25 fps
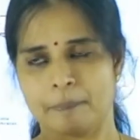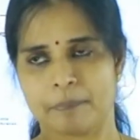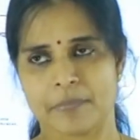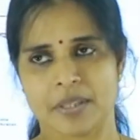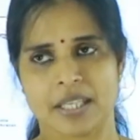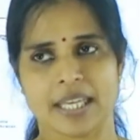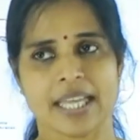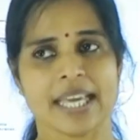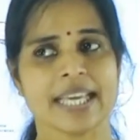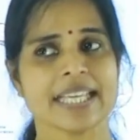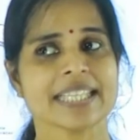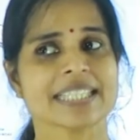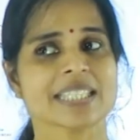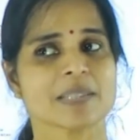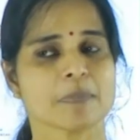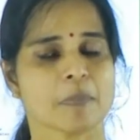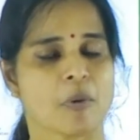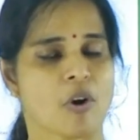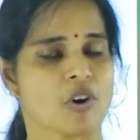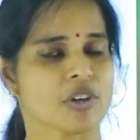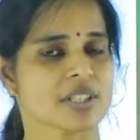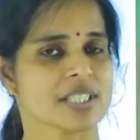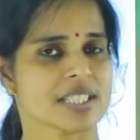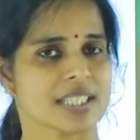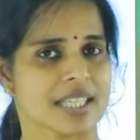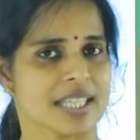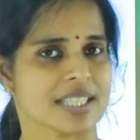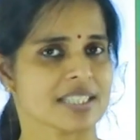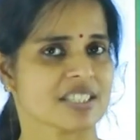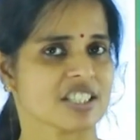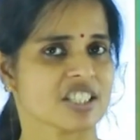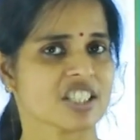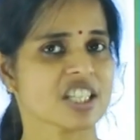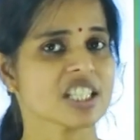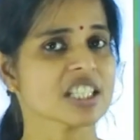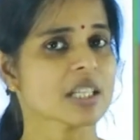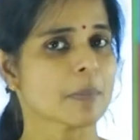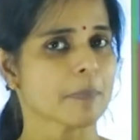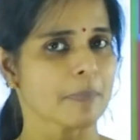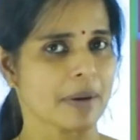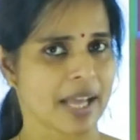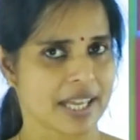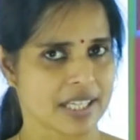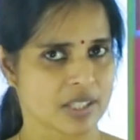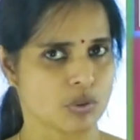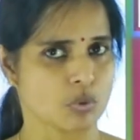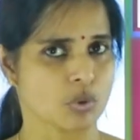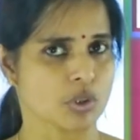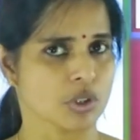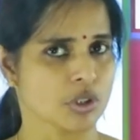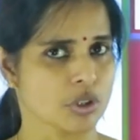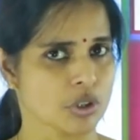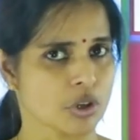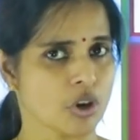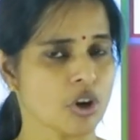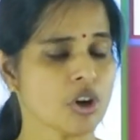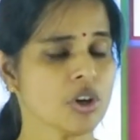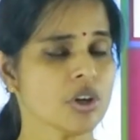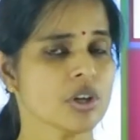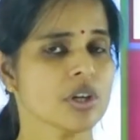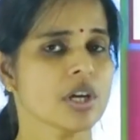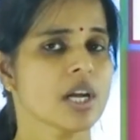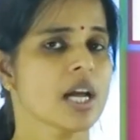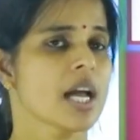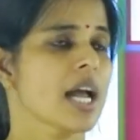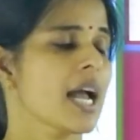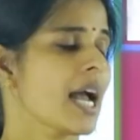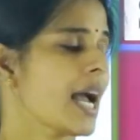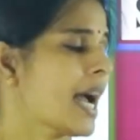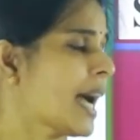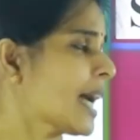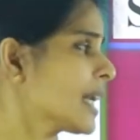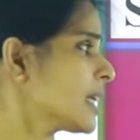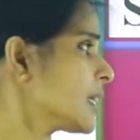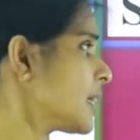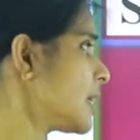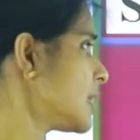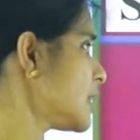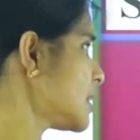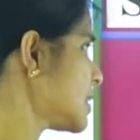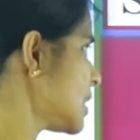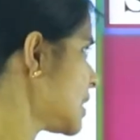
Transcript: lakes, ponds, etc. The plant could grow, and